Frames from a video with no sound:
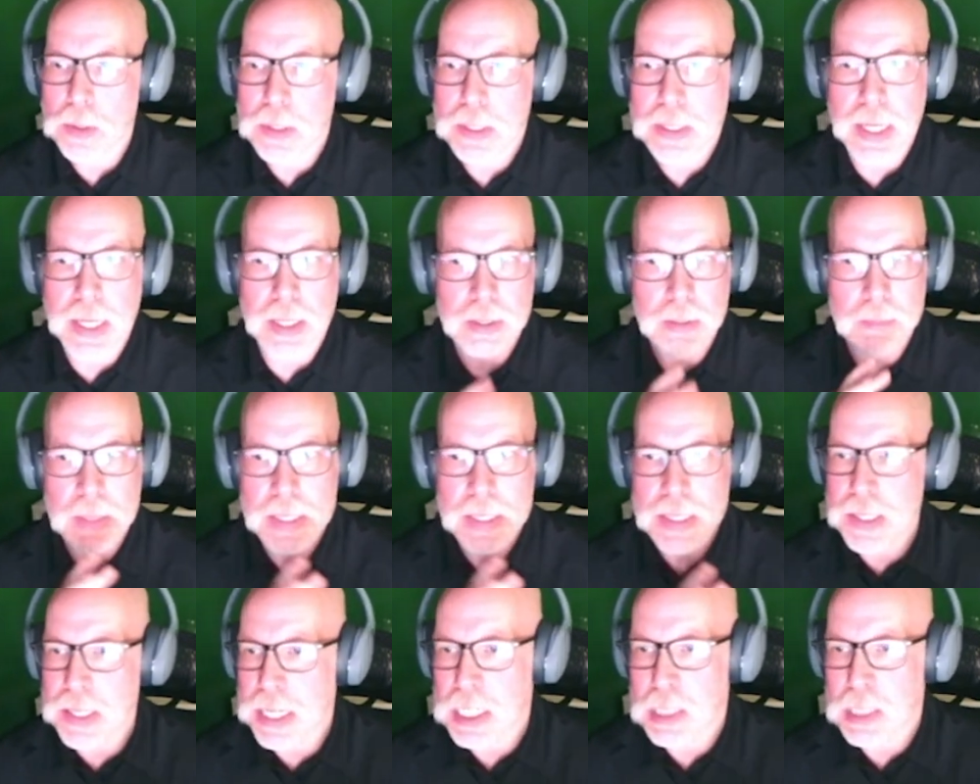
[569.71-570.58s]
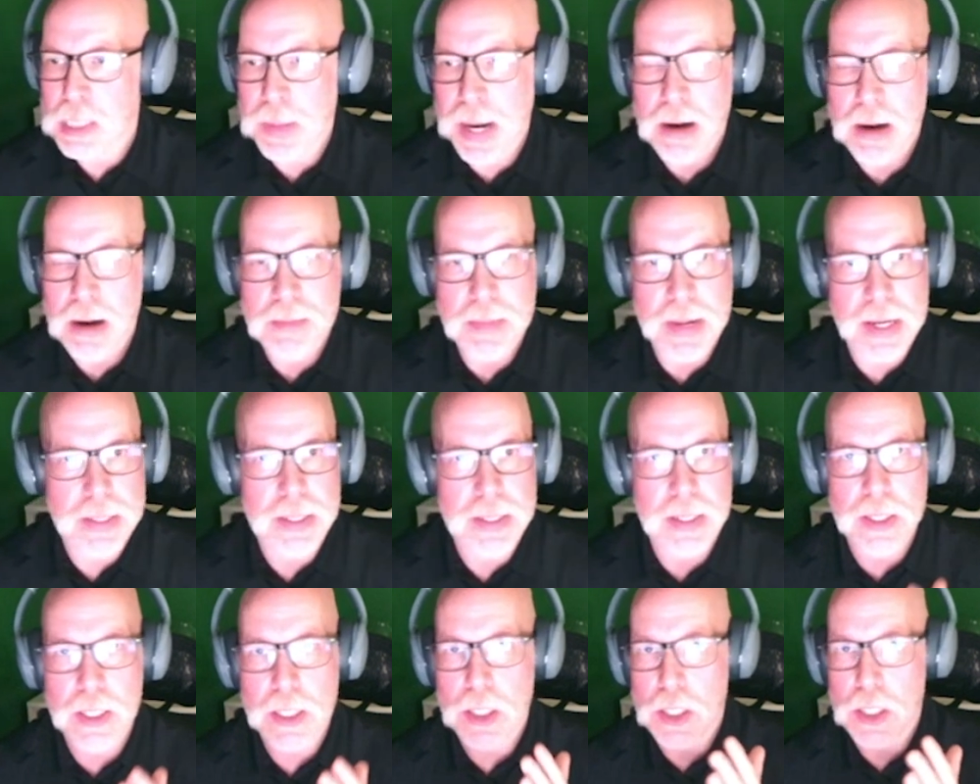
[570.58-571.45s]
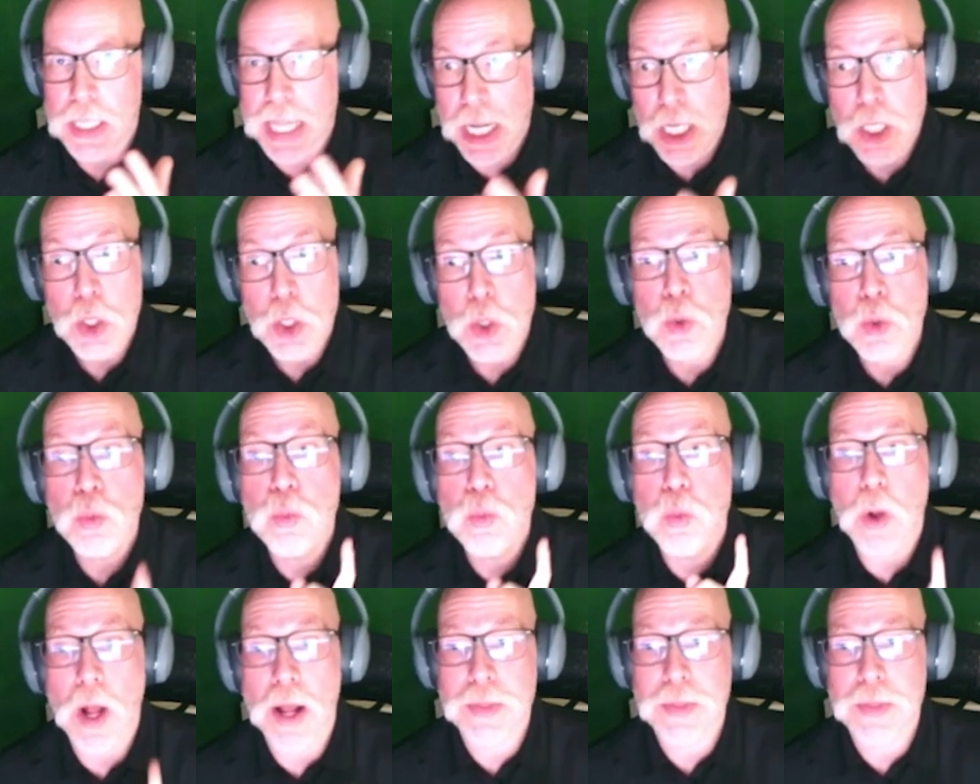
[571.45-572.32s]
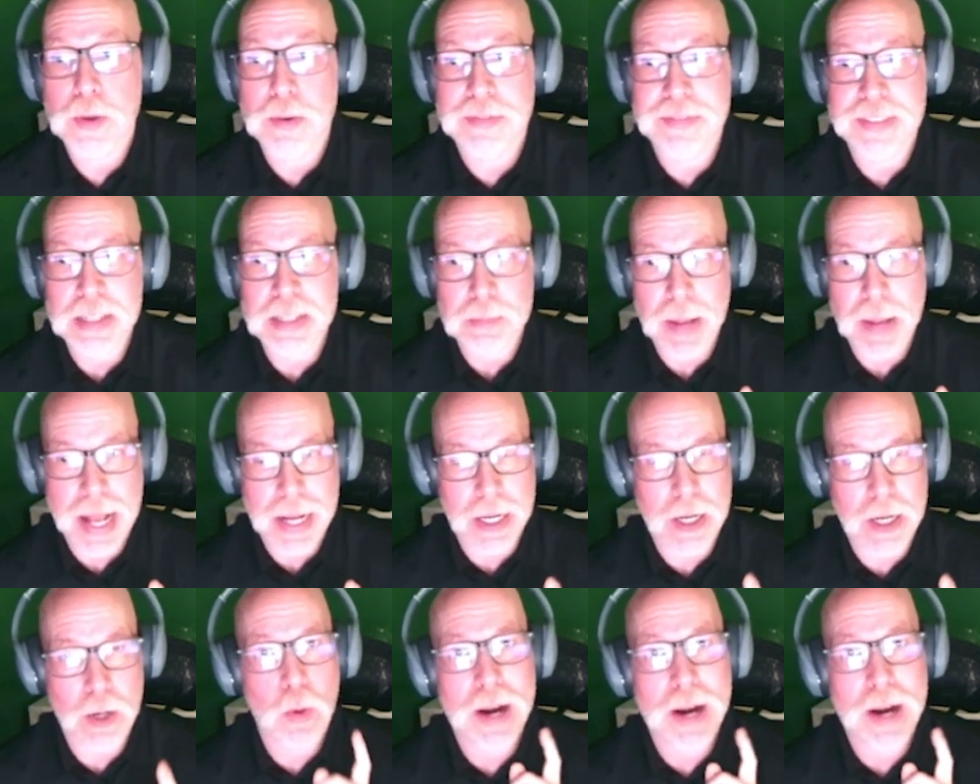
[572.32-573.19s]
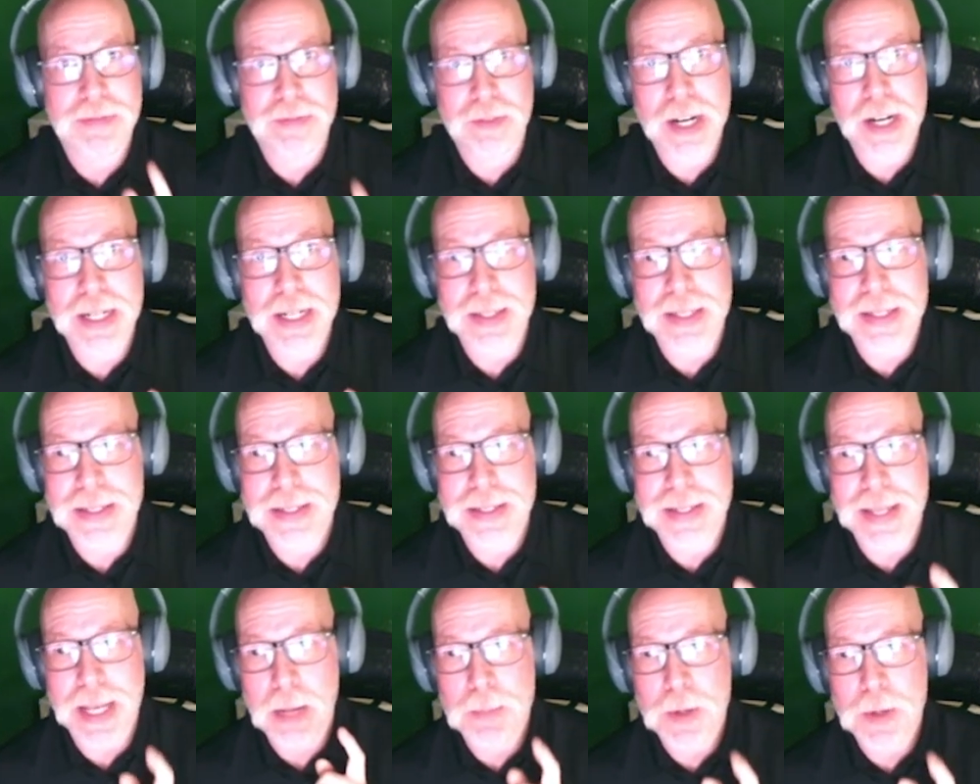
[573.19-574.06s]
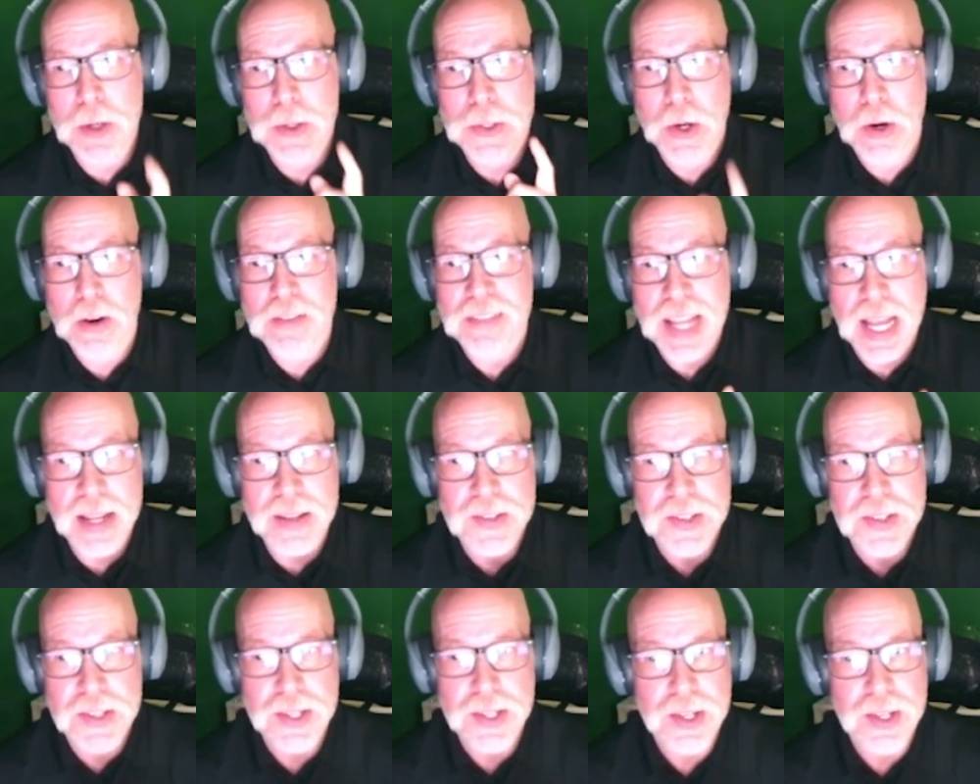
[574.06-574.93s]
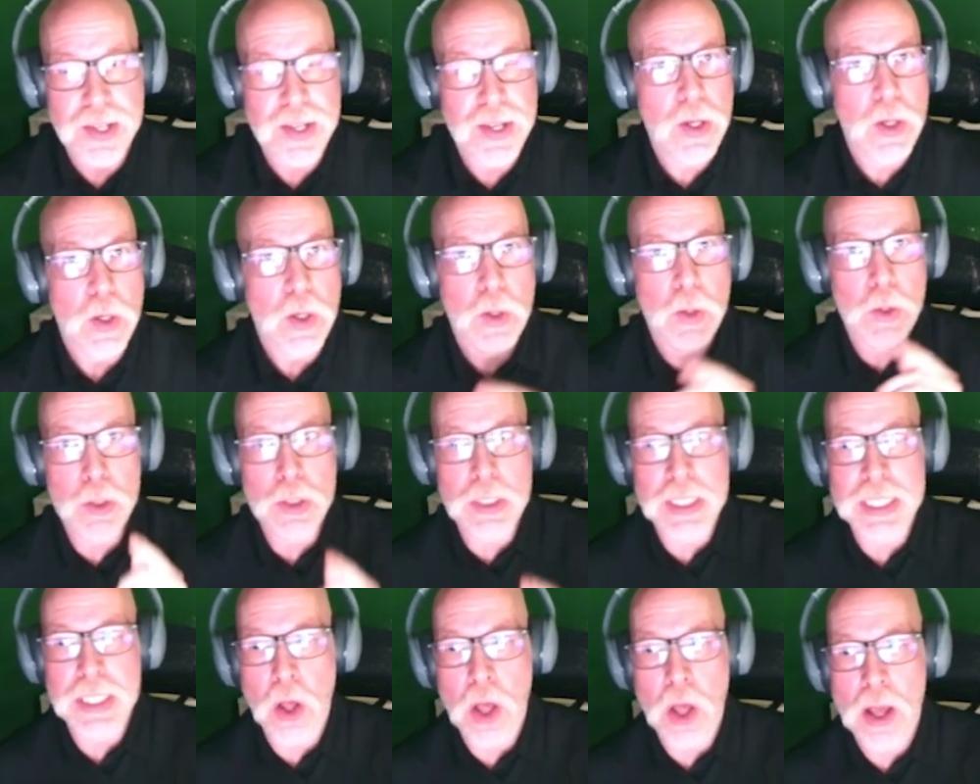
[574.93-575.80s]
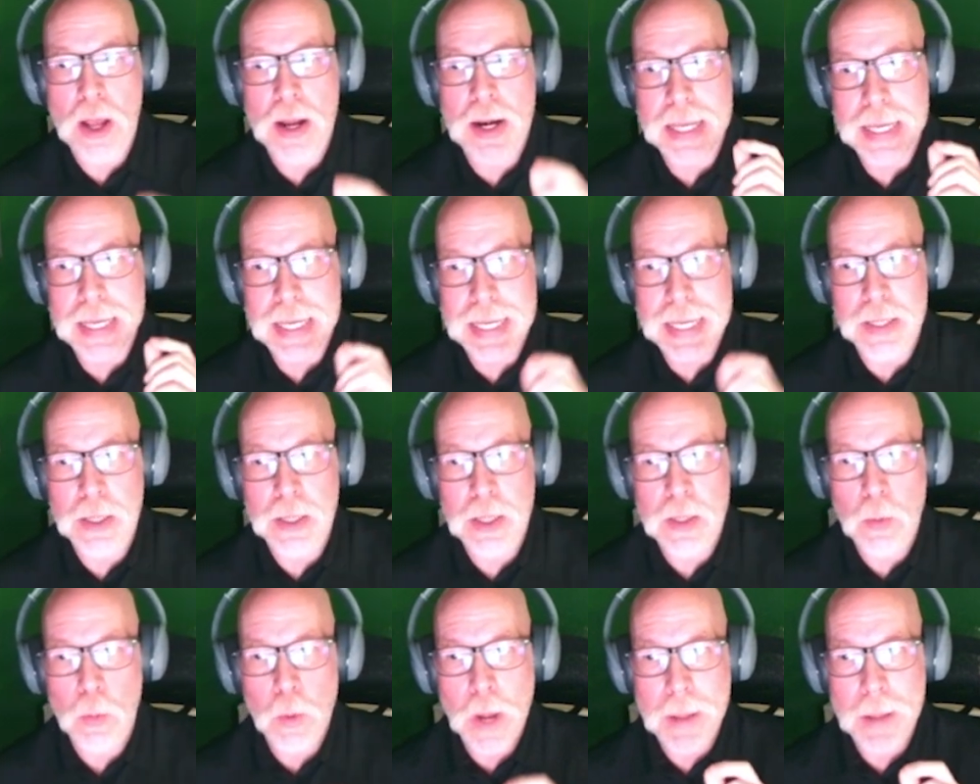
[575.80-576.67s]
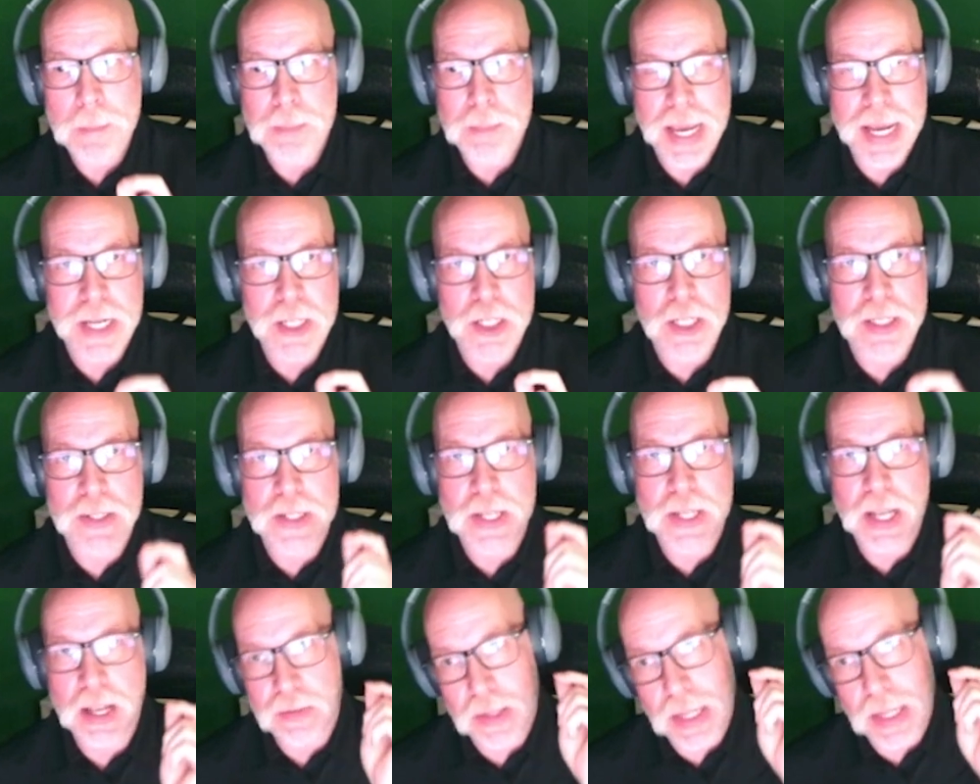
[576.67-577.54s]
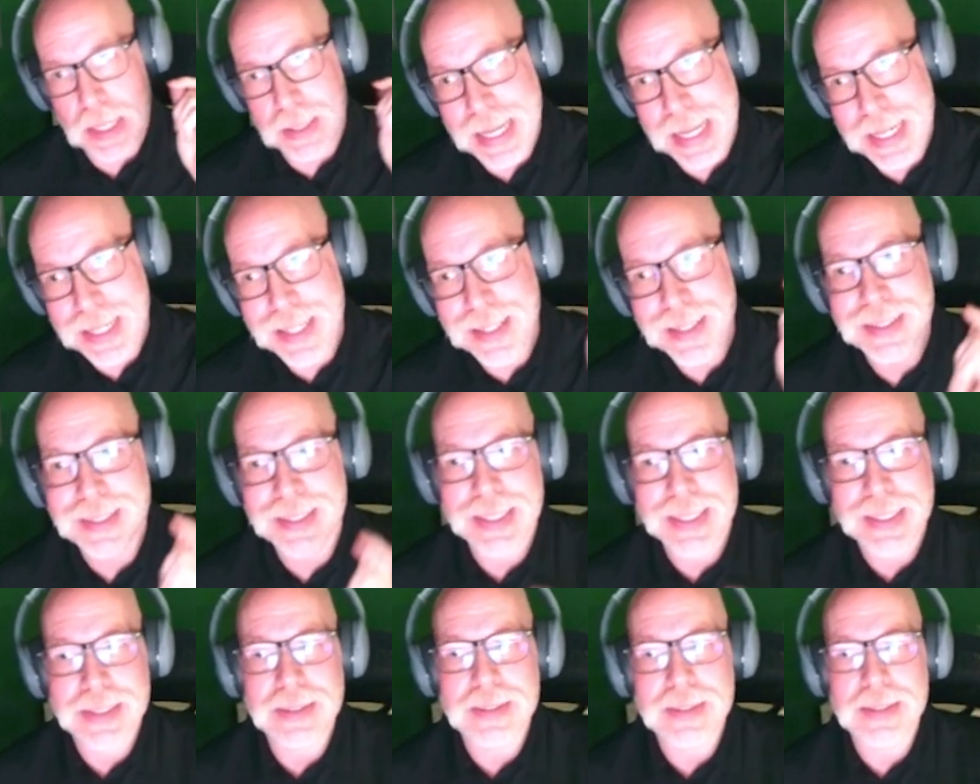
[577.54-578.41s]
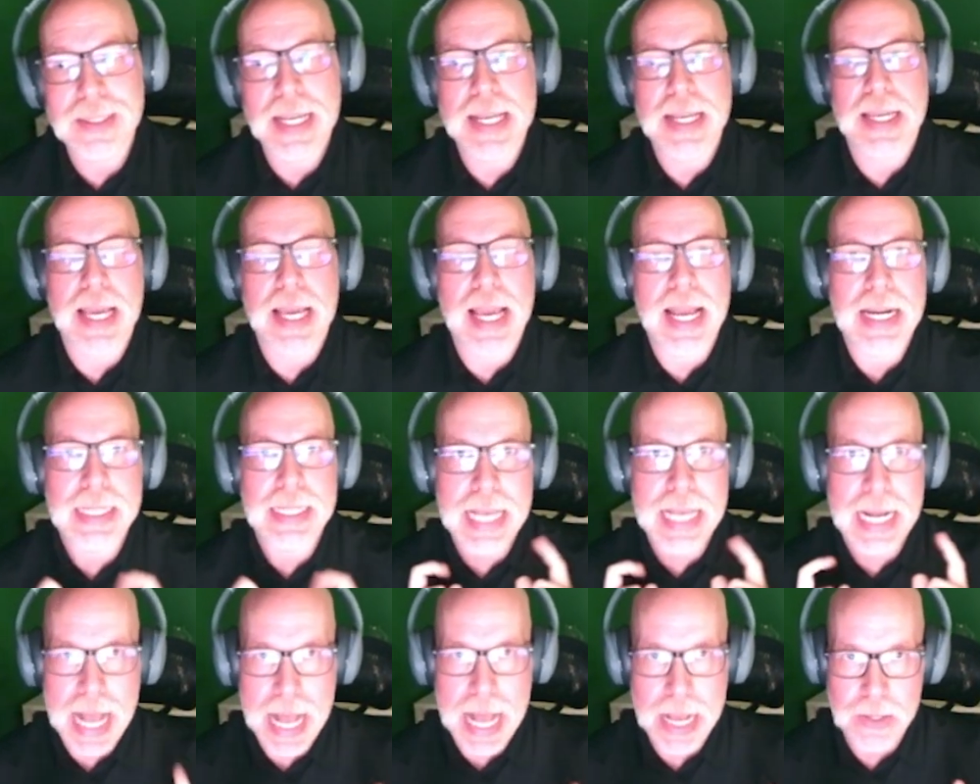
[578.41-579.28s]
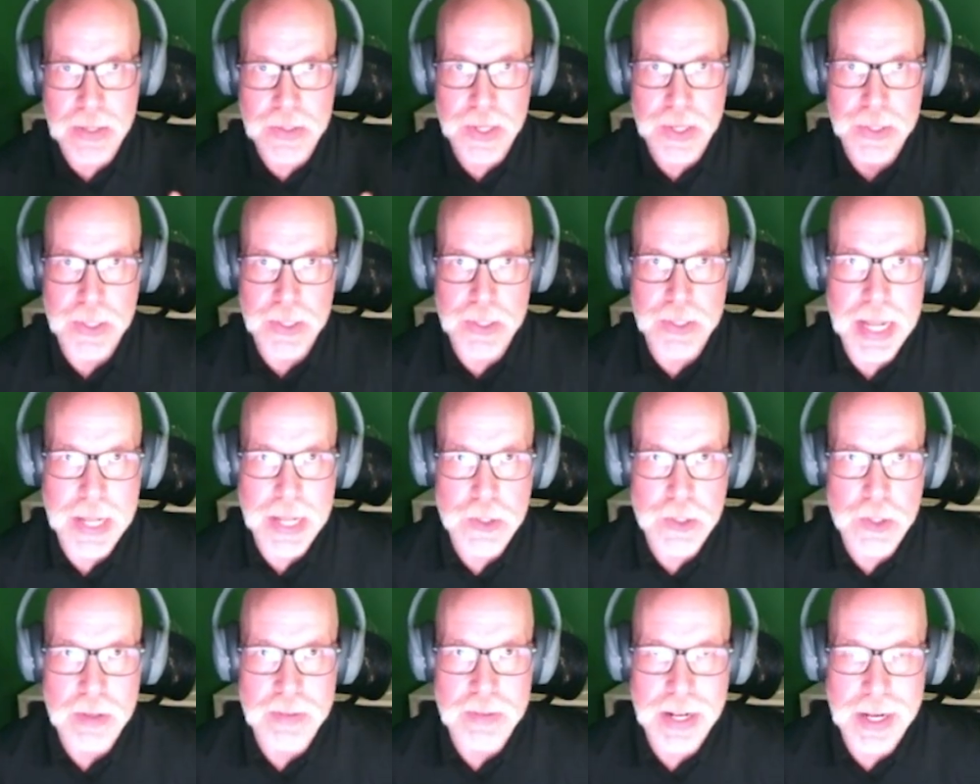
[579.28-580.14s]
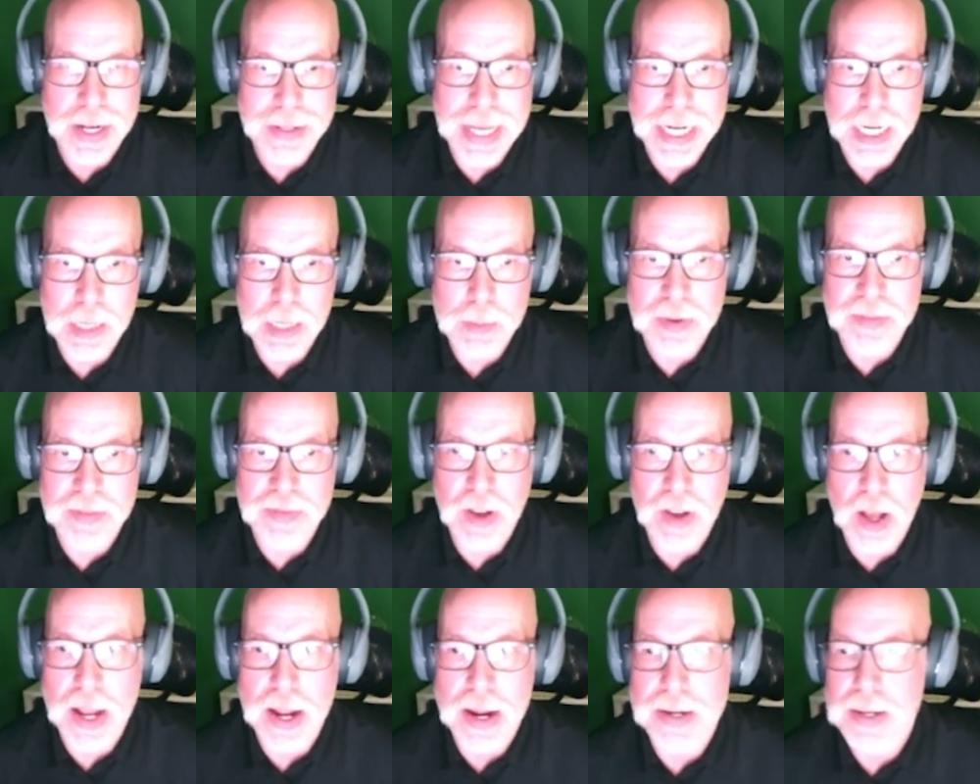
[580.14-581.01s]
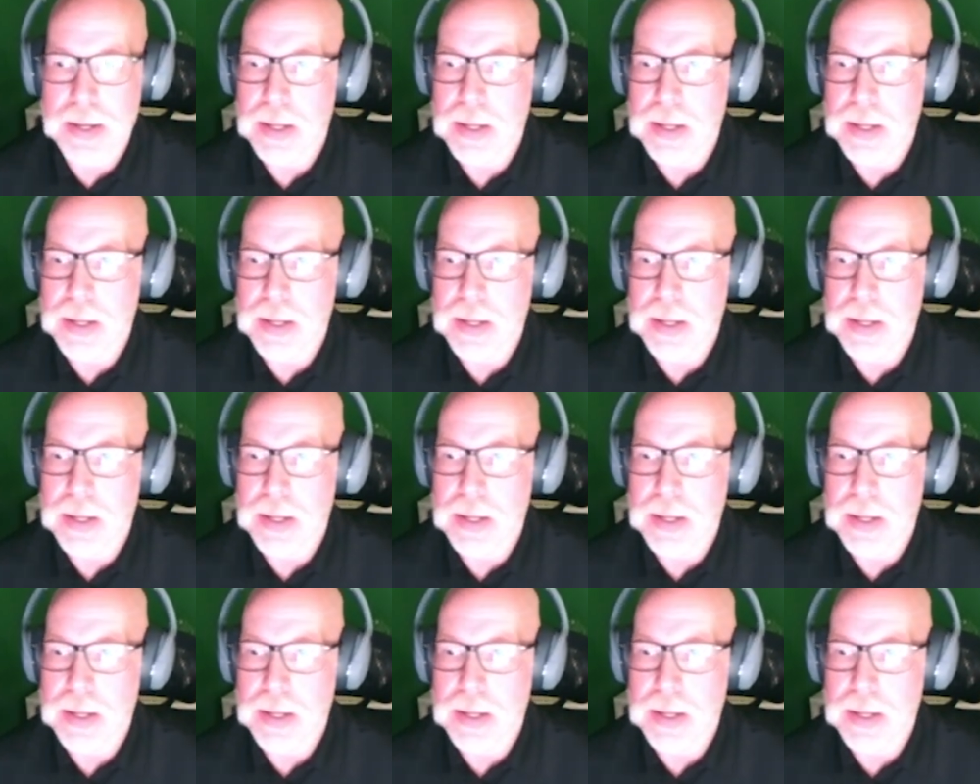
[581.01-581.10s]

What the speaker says: Tell them it's an experiment, that you want their feedback, and quite frankly, set up your surveys early on in the web page itself, that they can click a link and get access to that survey. They can provide